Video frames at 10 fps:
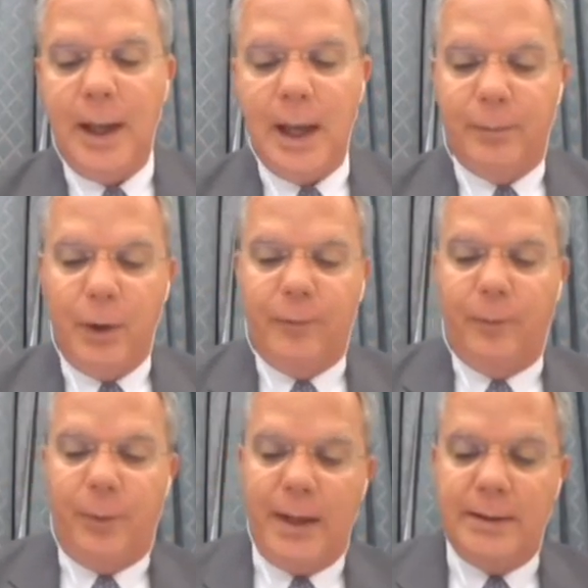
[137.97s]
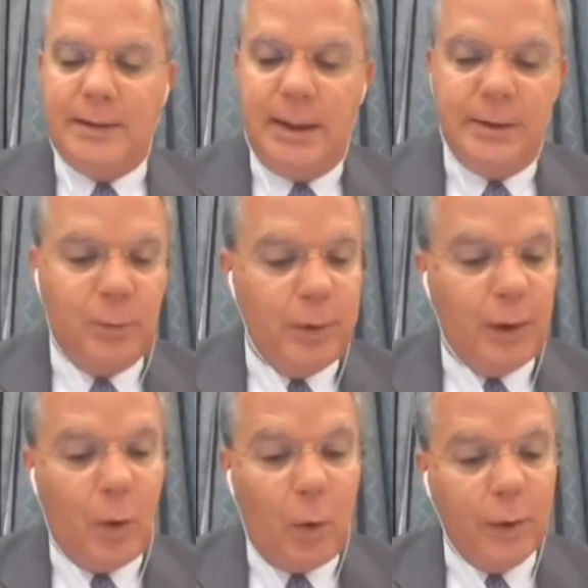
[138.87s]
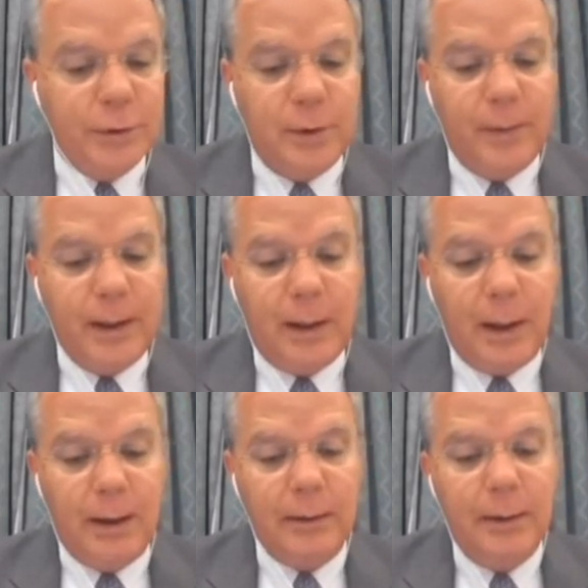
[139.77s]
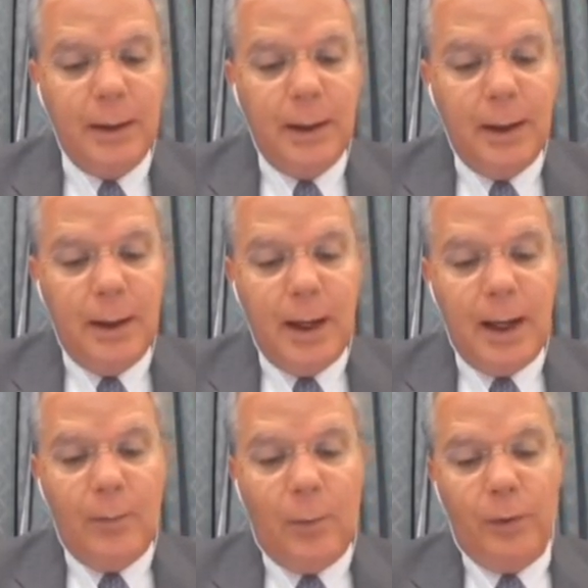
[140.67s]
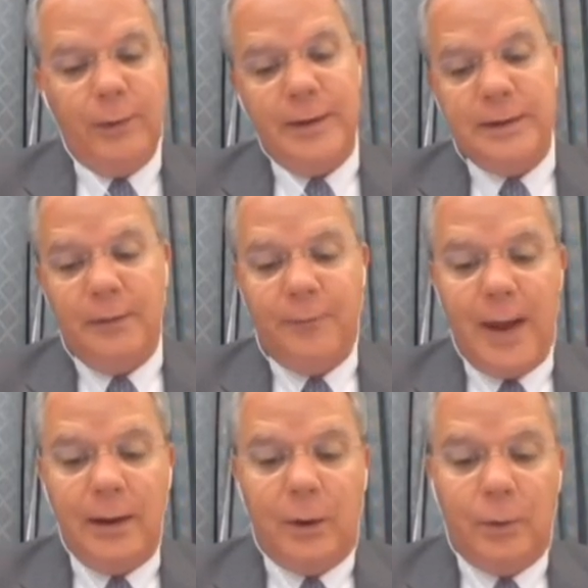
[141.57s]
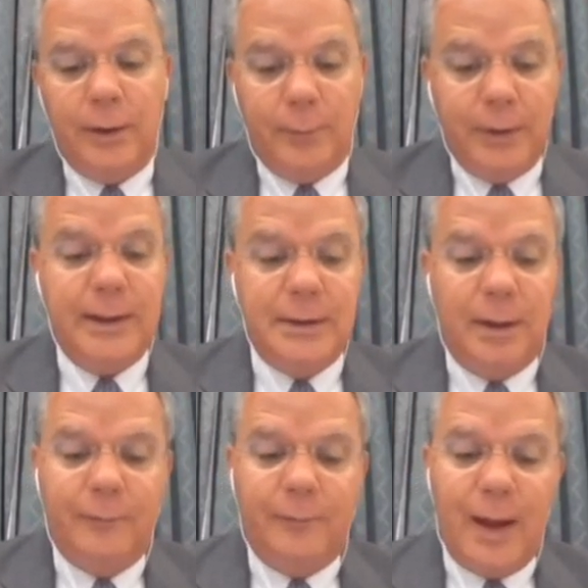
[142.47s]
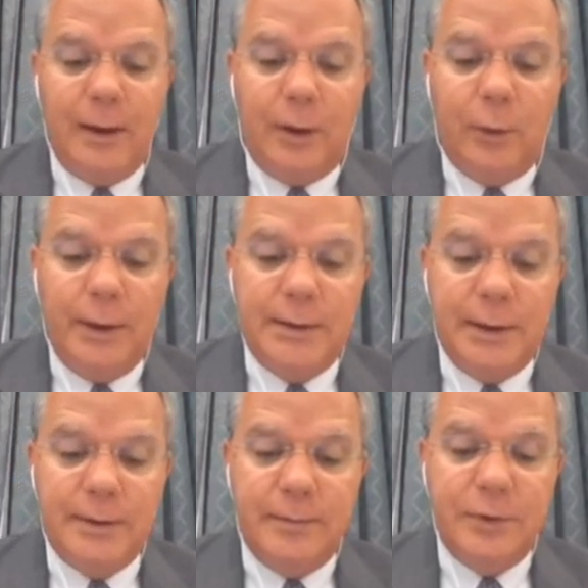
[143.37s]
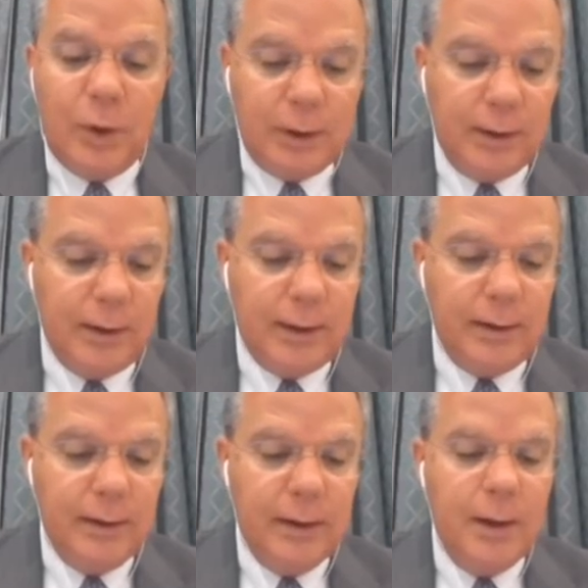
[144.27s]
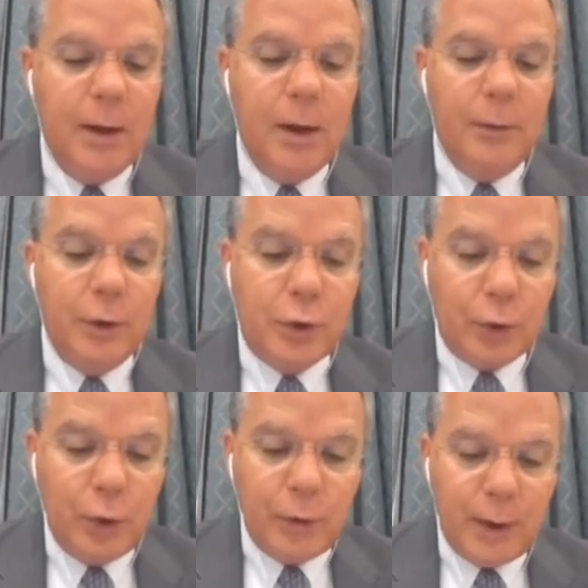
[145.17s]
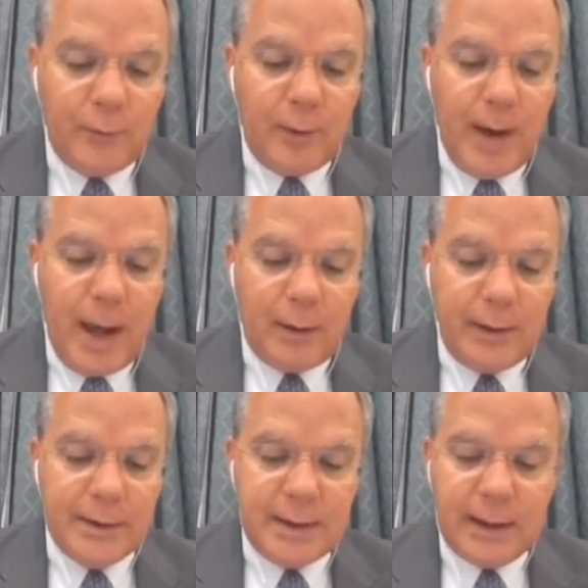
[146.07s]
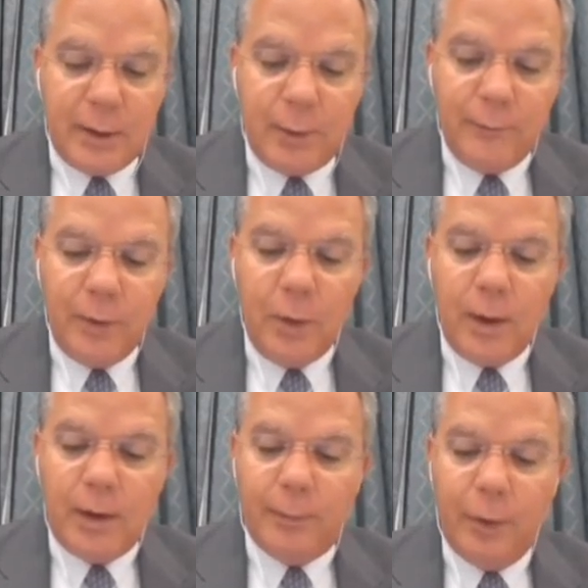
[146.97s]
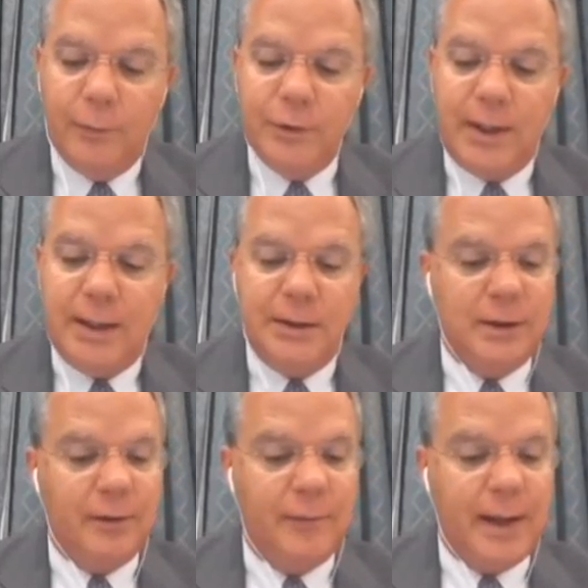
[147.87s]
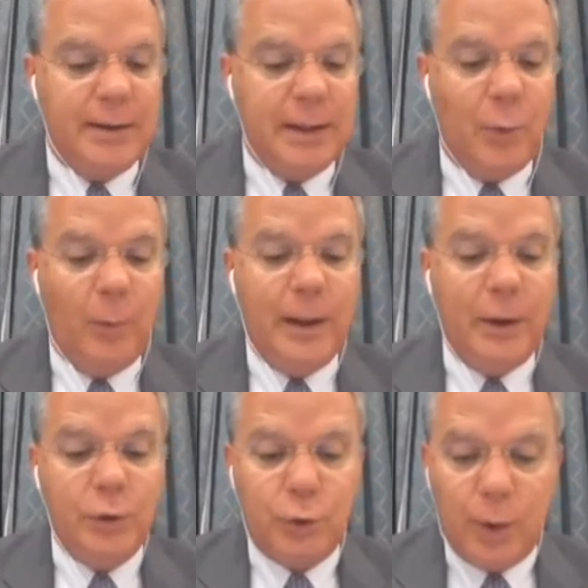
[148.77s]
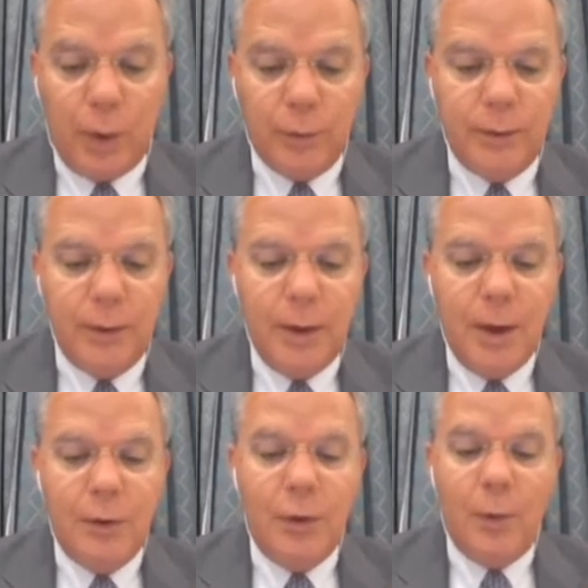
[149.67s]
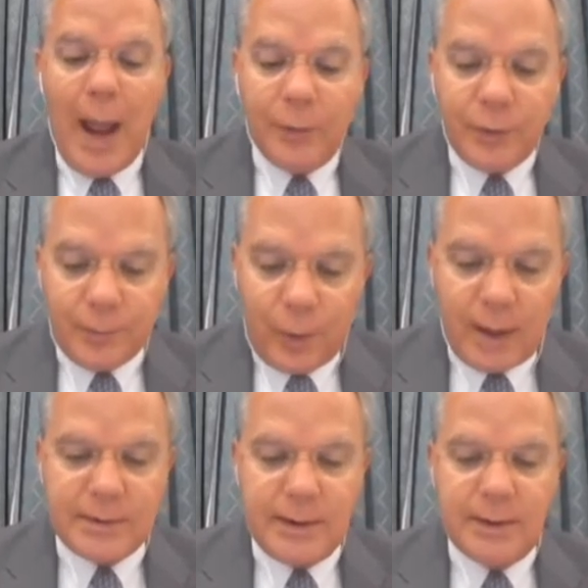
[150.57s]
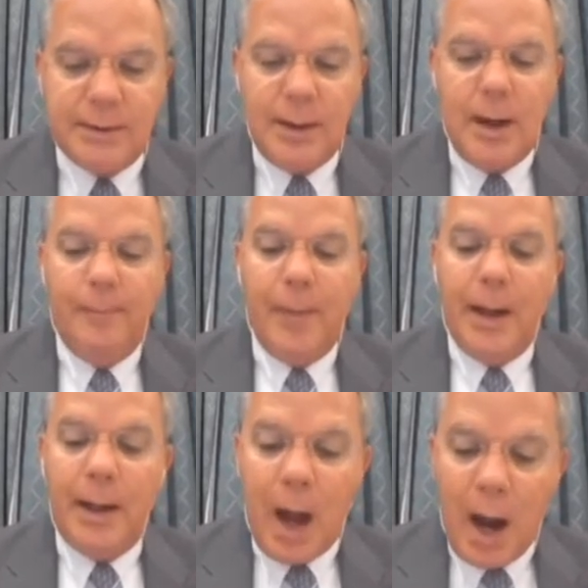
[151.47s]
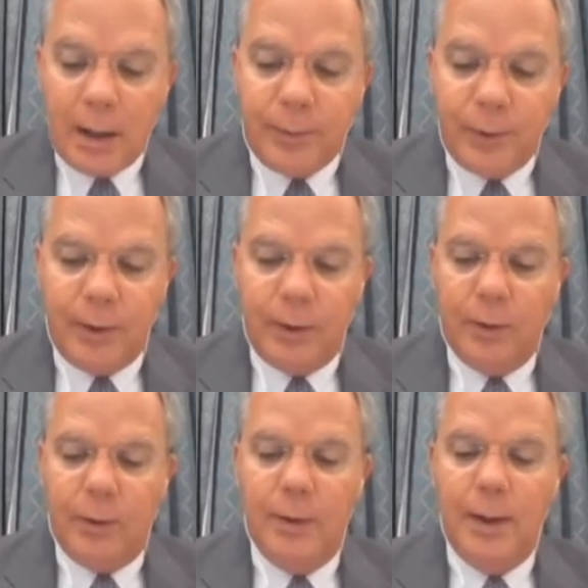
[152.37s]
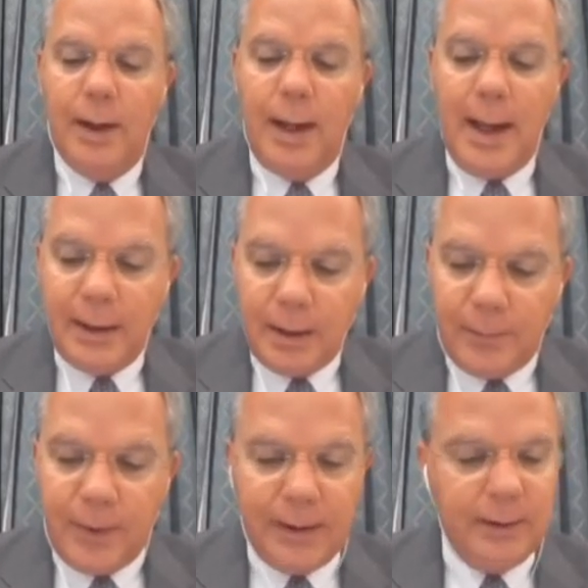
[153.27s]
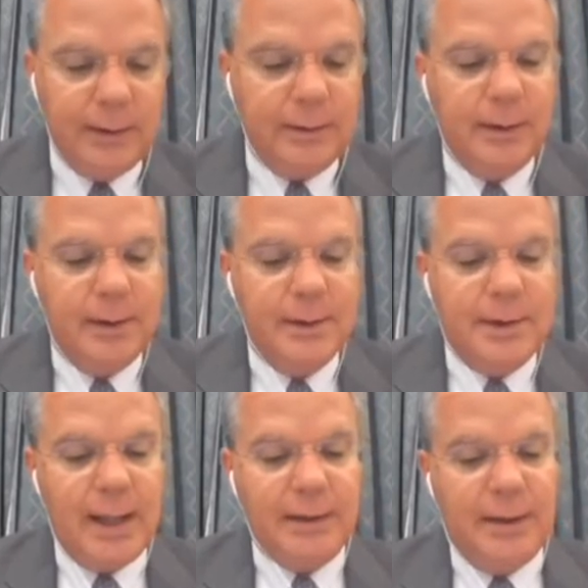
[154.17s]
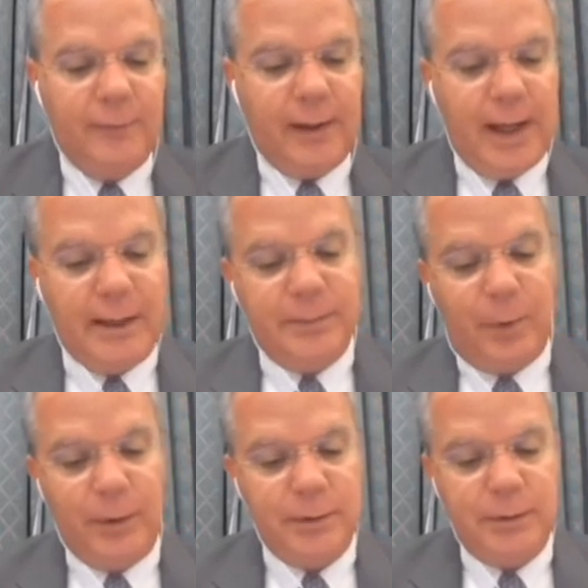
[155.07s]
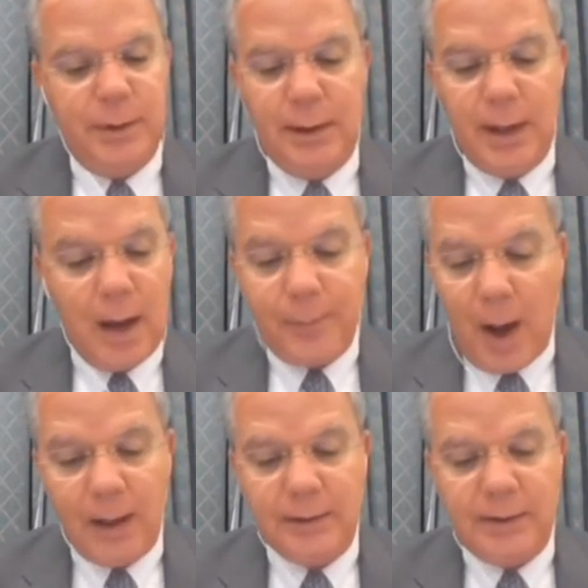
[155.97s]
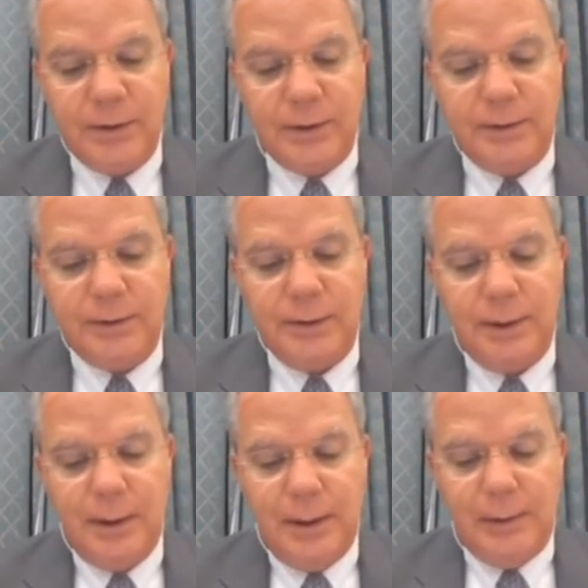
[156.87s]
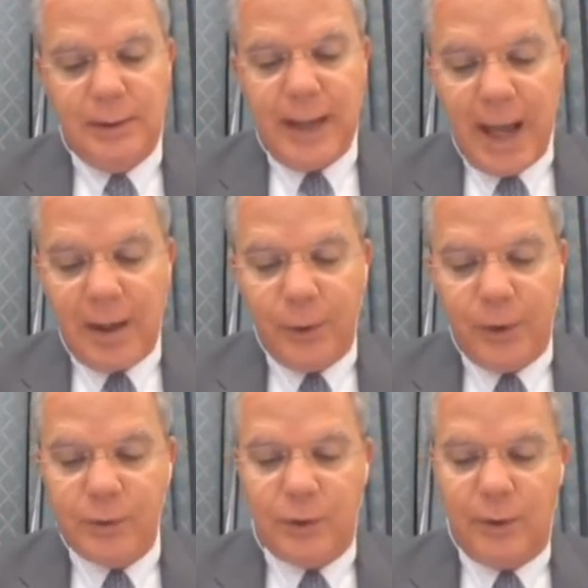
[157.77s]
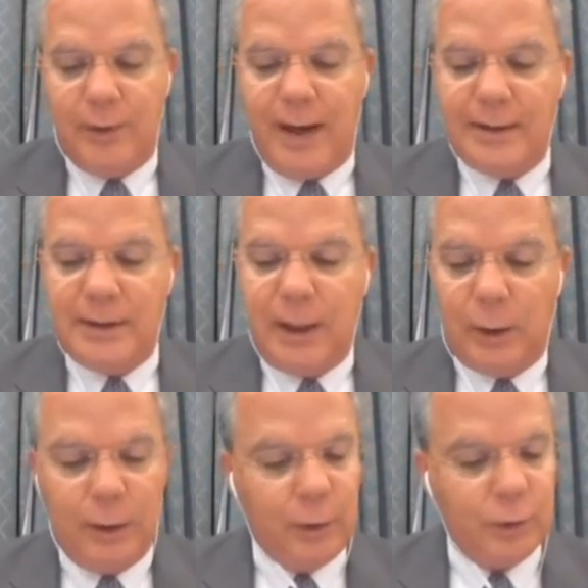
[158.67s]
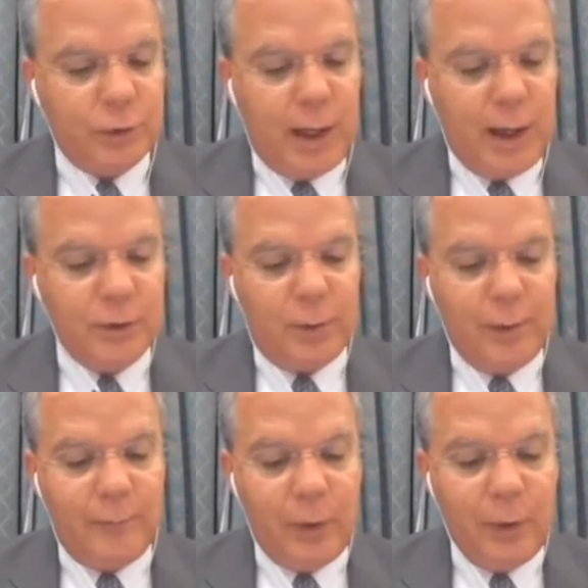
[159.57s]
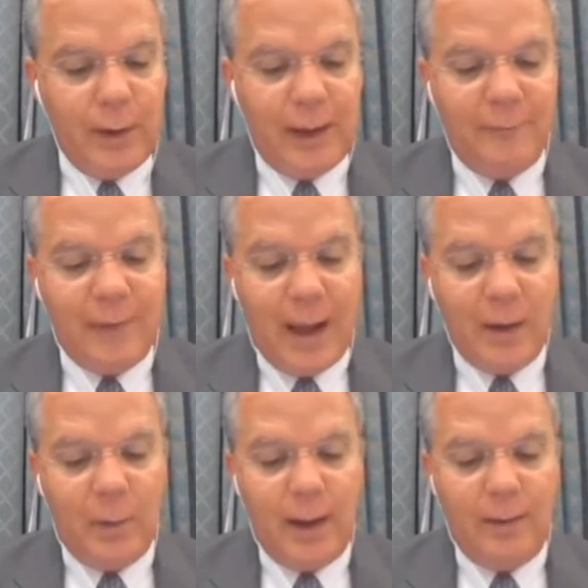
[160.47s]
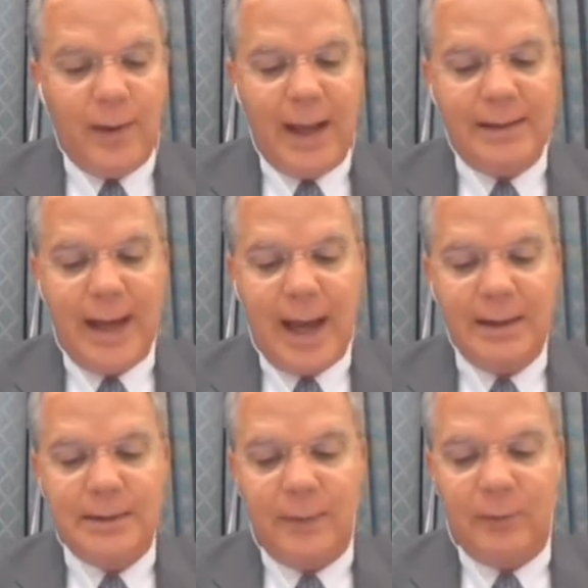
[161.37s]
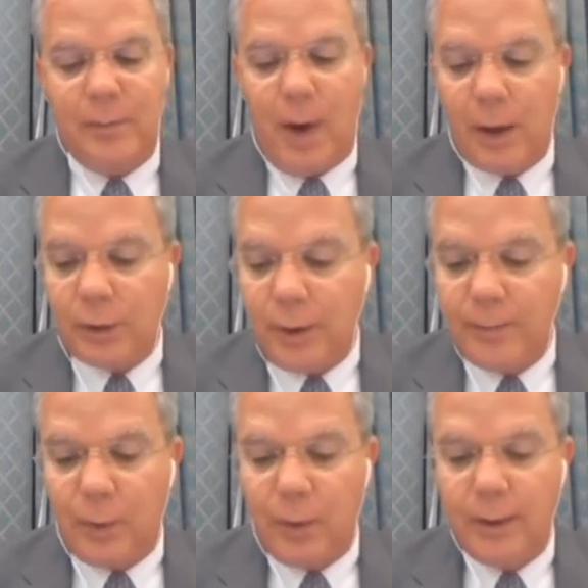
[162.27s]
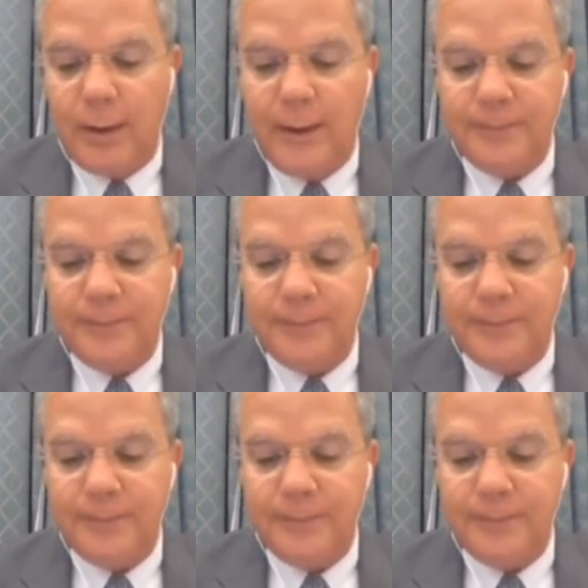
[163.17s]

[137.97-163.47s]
and approval process, where the corners are being cut and whether these unfounded criticisms circulating. The truth of the matter is that the review and approval stages of the vaccine will be controlled throughout the process by non-political, independent, scientific experts, not politicians. The data produced during the vaccine clinical trials are reviewed and evaluated by a data safety monitoring board,